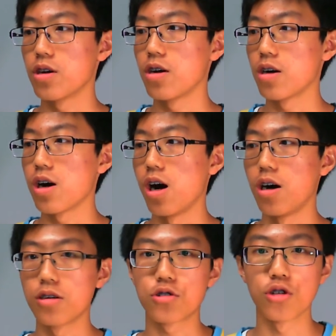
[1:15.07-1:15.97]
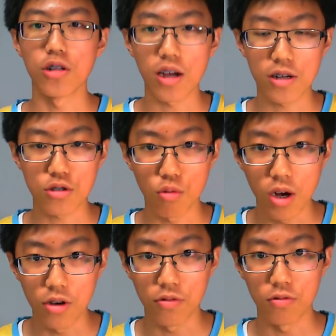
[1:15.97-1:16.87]
to July
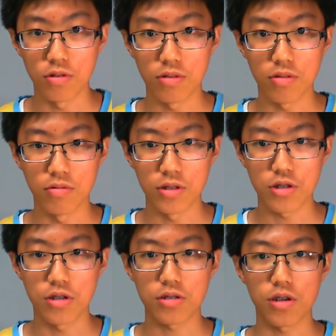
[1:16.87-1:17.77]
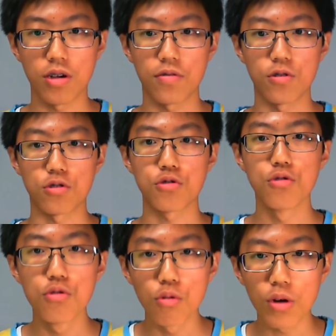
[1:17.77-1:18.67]
12th, which is for
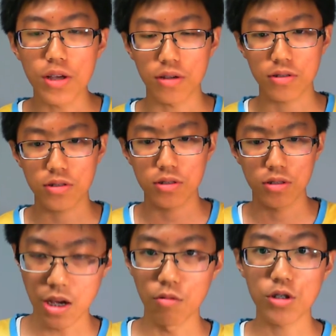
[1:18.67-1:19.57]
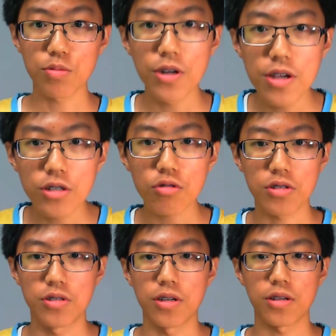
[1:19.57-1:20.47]
2 weeks. And what's pretty
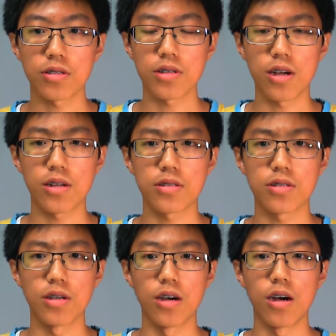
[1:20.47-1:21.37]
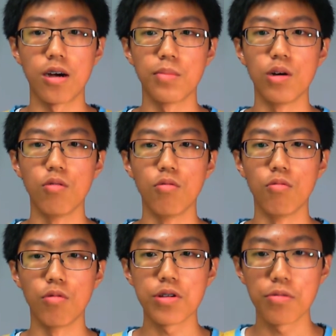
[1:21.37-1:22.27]
interesting is that
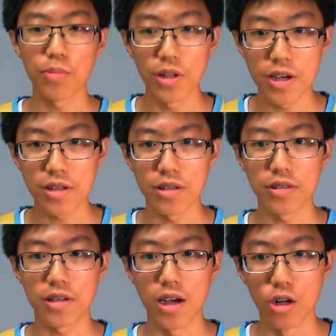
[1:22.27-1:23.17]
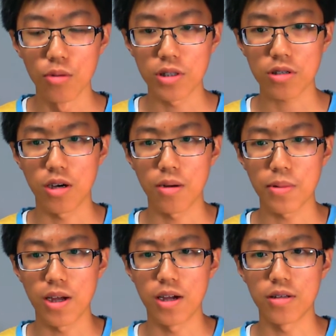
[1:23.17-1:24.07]
when you played in the Element
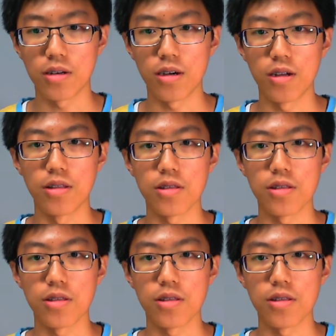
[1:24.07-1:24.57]
Cup and in